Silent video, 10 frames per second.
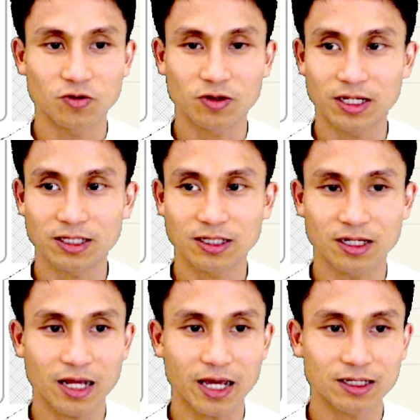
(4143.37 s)
less than
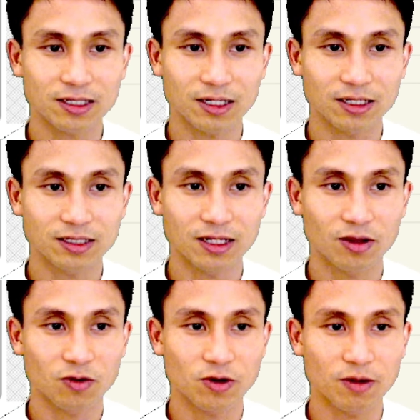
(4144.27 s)
x less than
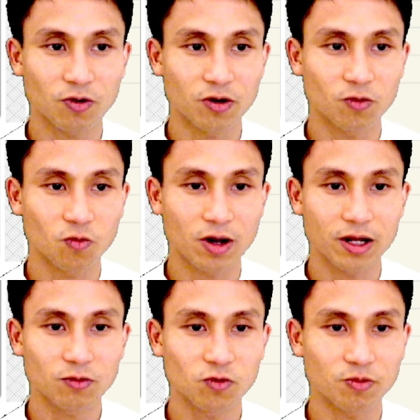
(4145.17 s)

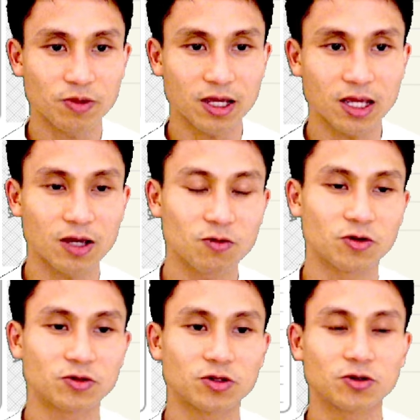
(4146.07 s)
3.1 would be
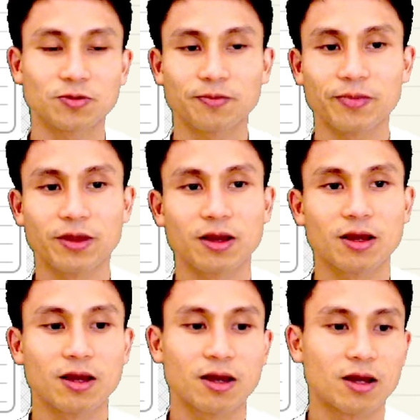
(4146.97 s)
equal to,
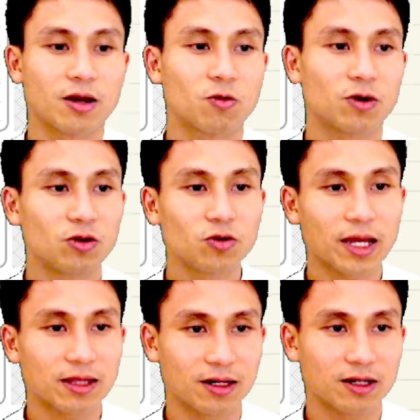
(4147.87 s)
well, look
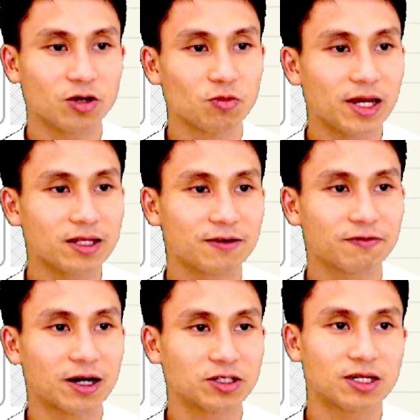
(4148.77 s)
at the cumulative
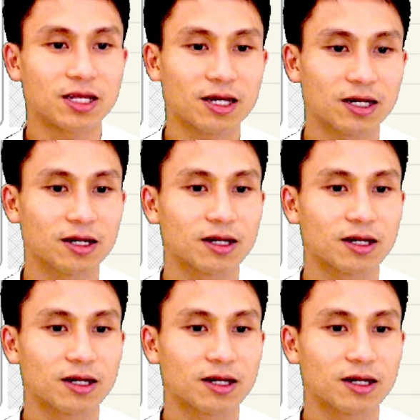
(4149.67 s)
function here.